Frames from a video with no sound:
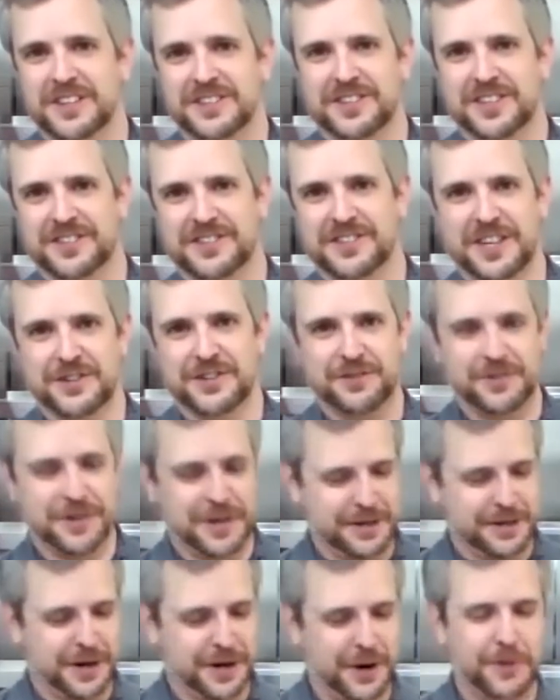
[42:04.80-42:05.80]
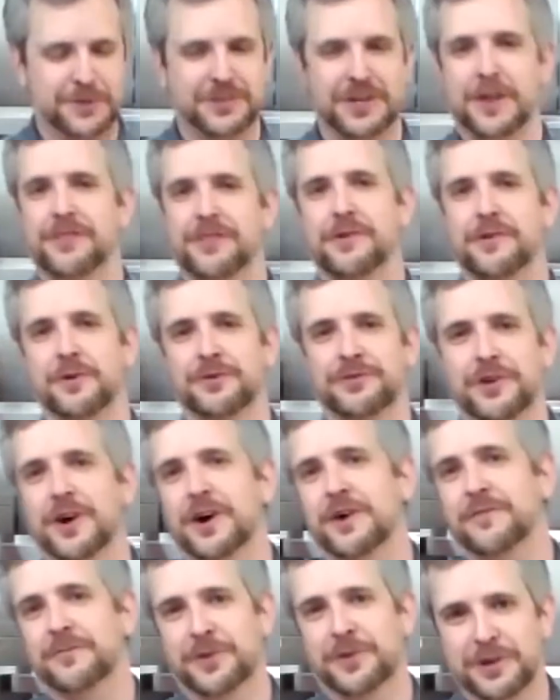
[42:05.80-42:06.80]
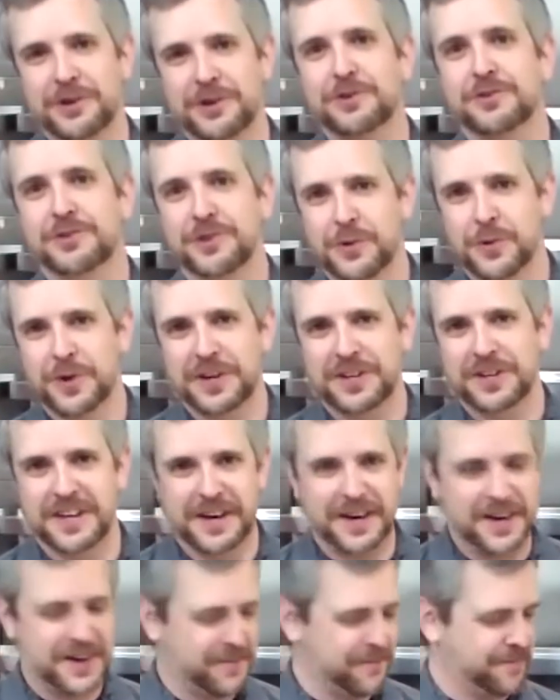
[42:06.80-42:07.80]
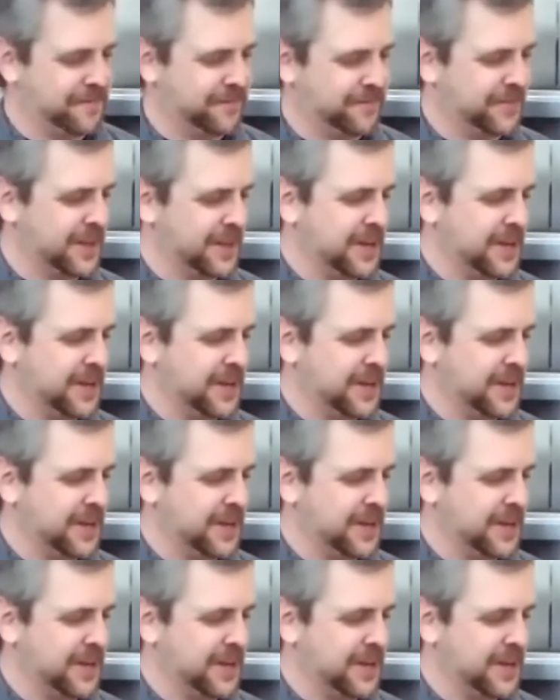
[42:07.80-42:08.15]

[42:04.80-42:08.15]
success rate. It always kind of throws it off when you do 2 at a time.